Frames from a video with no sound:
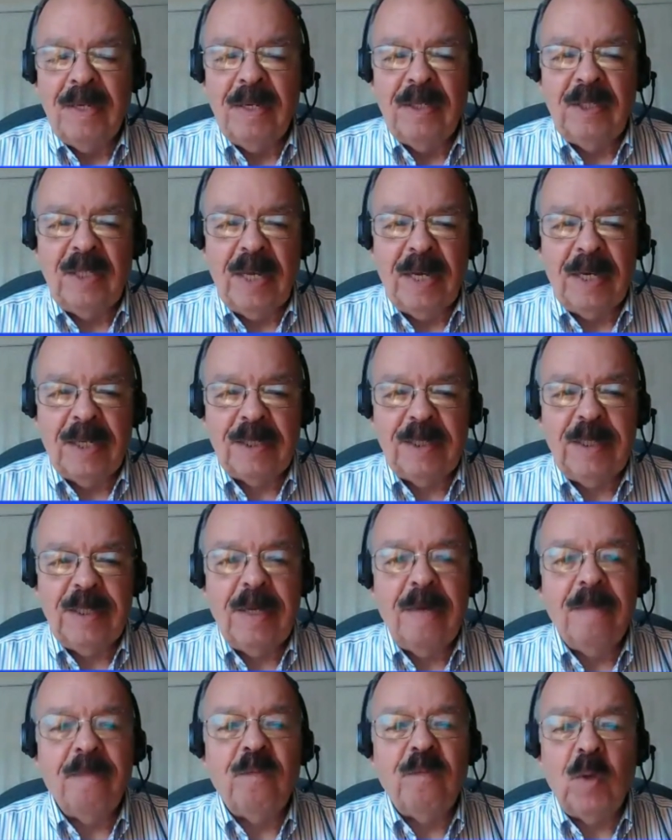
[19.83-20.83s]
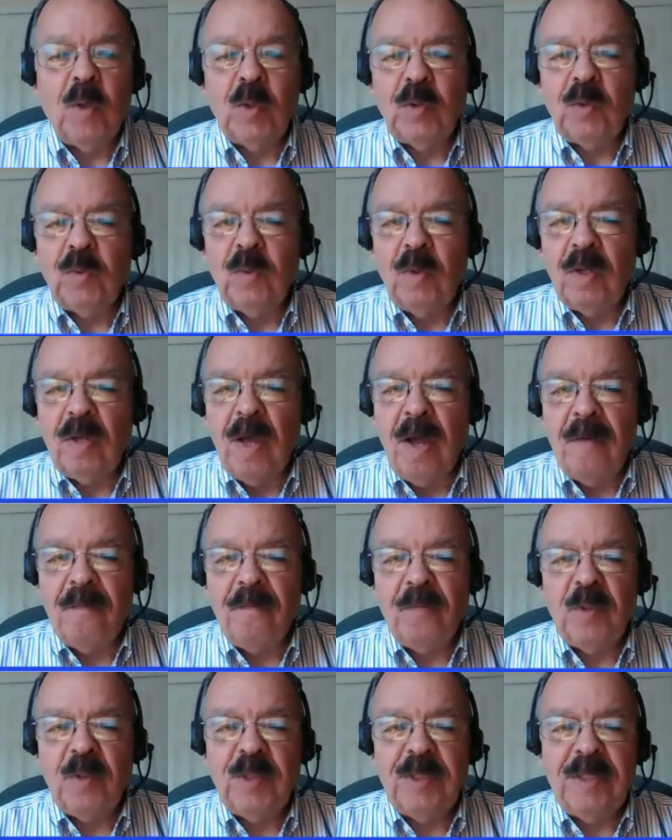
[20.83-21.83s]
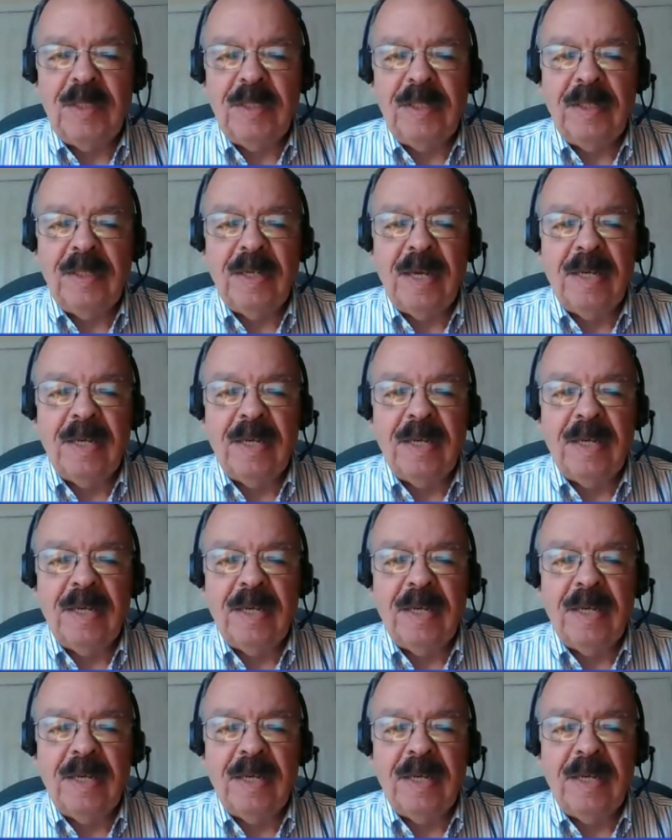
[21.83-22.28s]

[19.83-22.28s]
It's actually a virtual conferencing